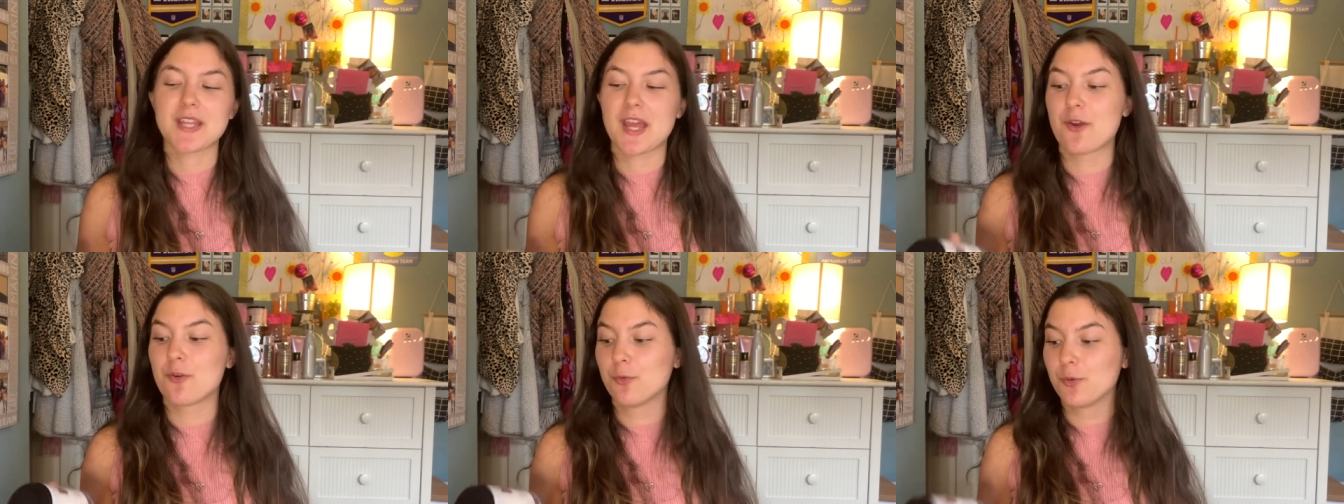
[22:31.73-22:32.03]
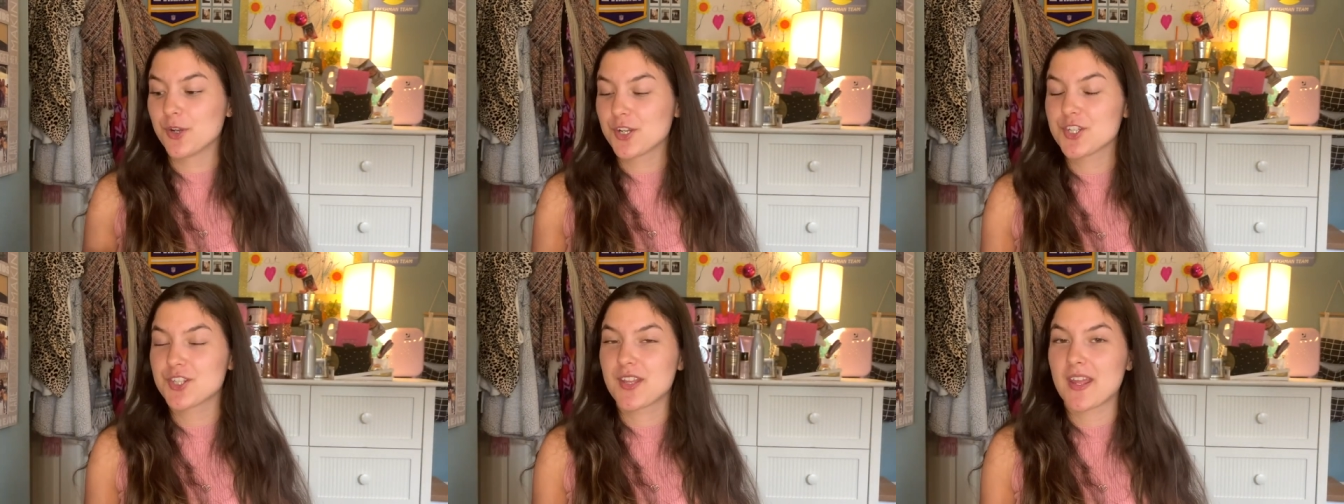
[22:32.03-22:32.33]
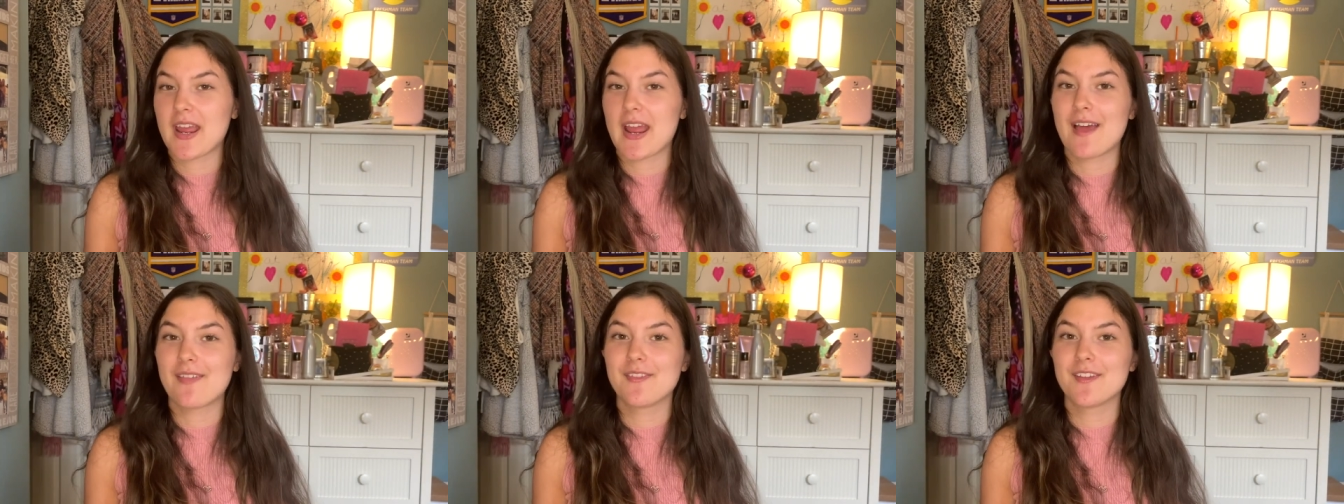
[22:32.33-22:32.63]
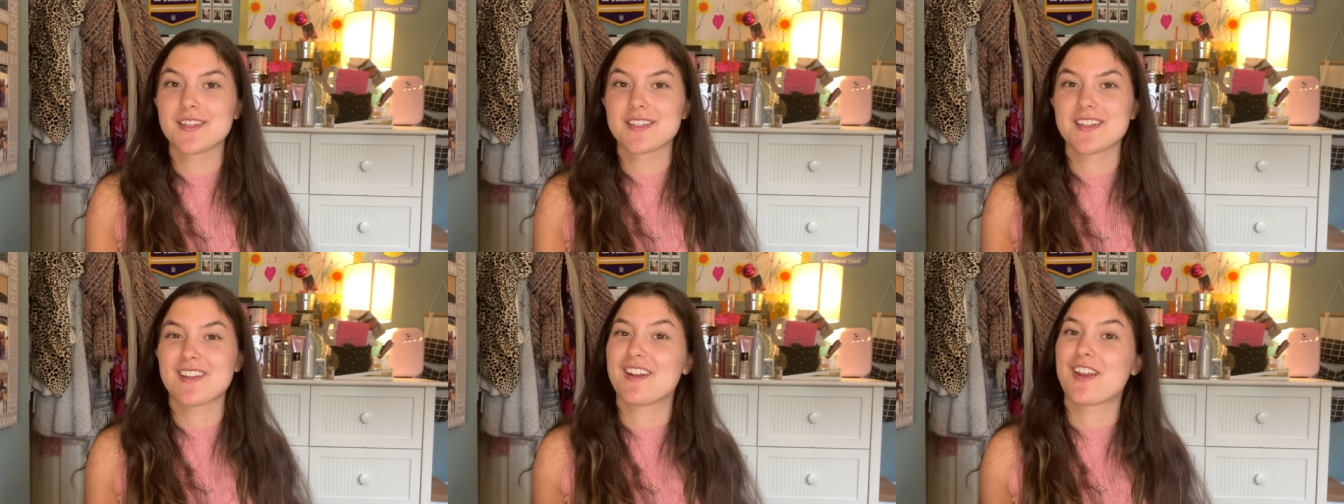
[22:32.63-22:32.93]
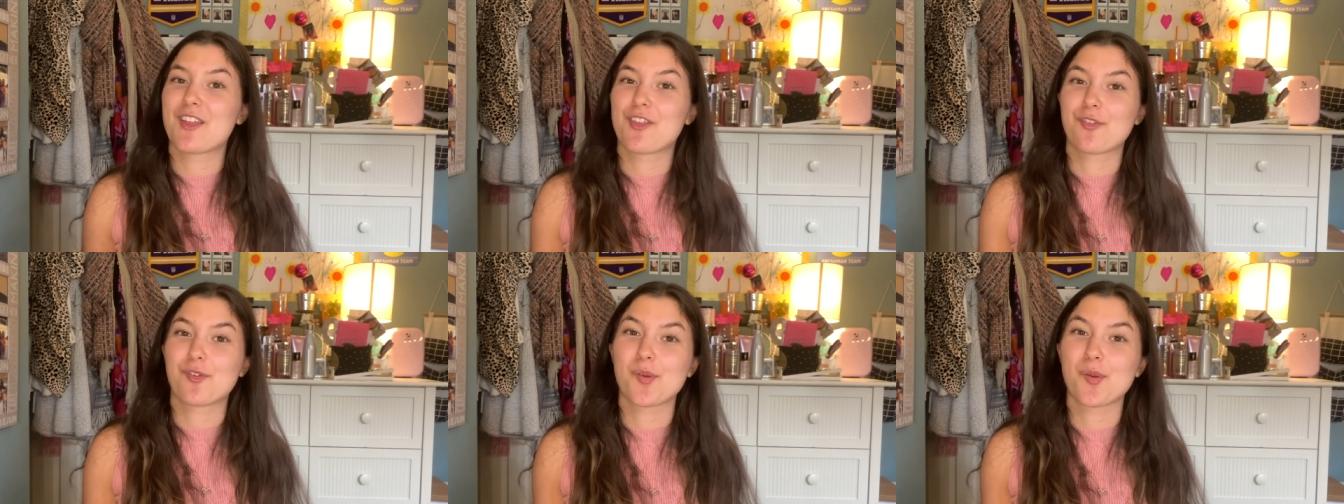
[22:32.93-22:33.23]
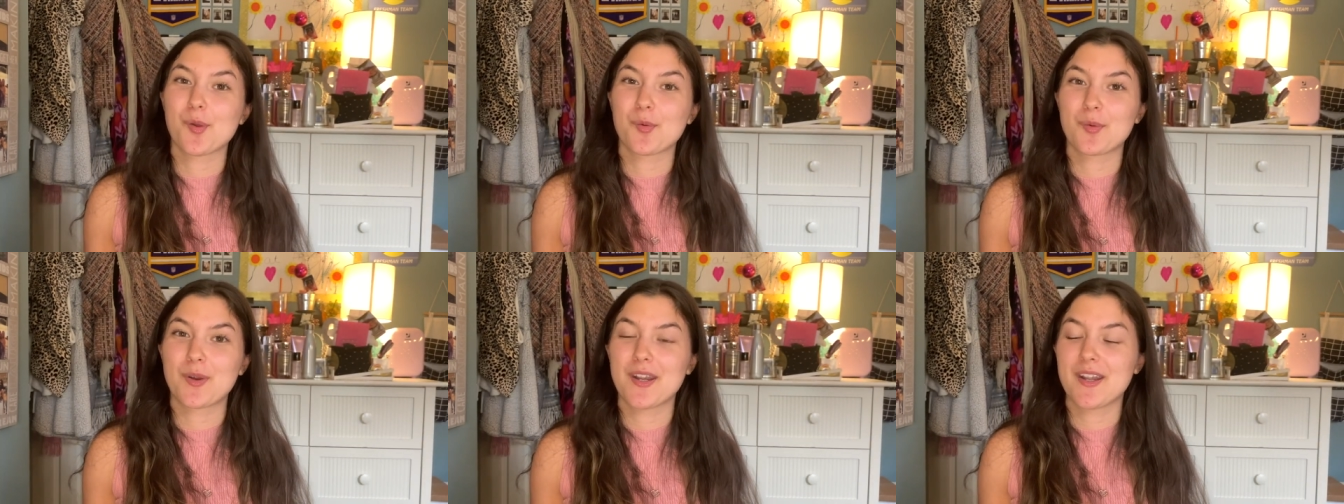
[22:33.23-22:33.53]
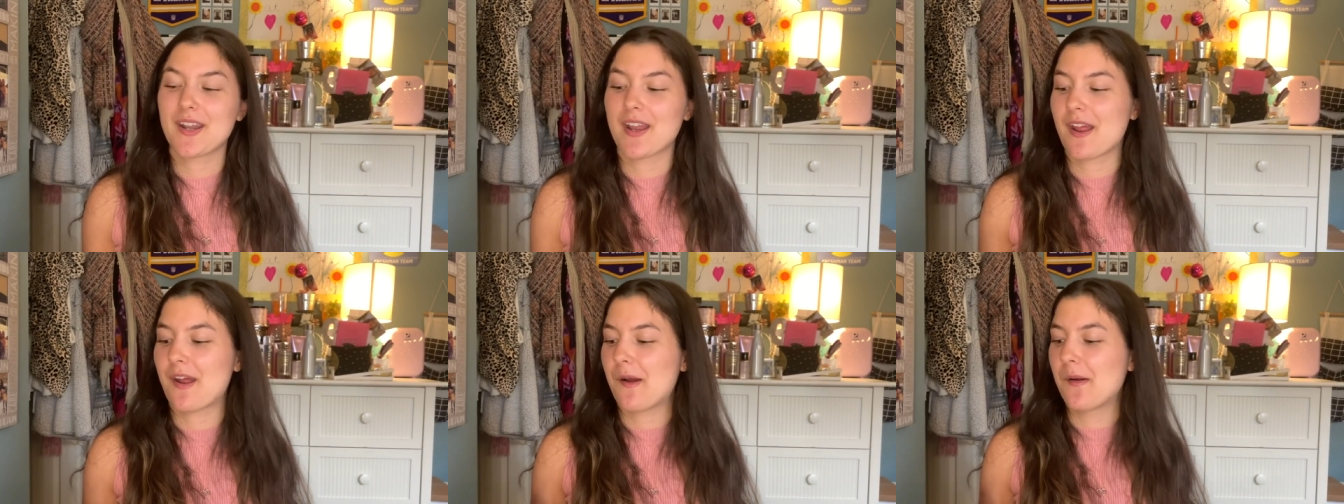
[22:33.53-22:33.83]
I wish they had this in a three wick
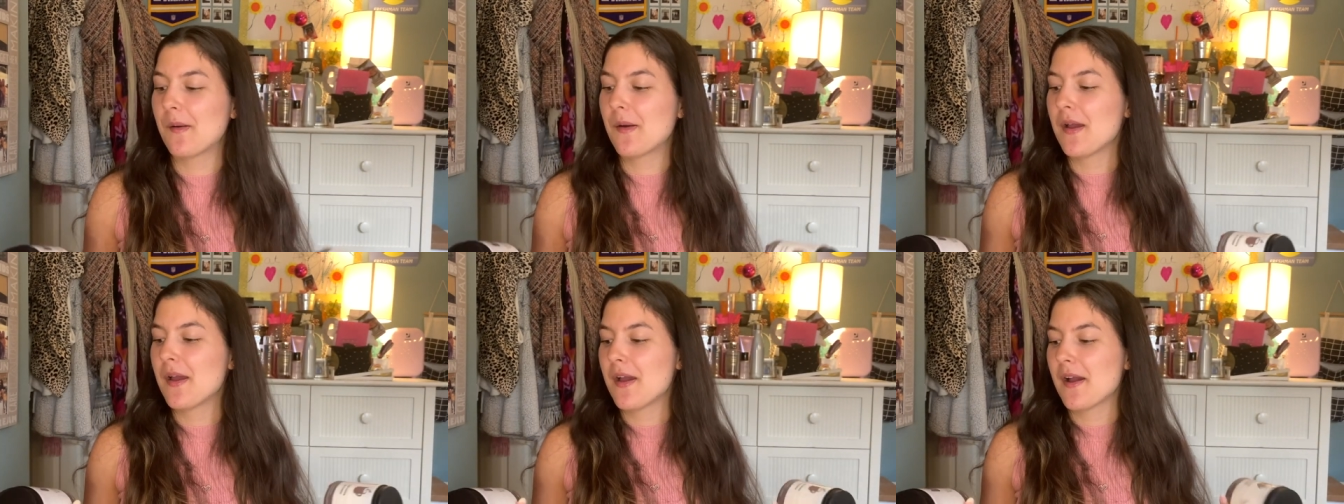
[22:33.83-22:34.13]
right now,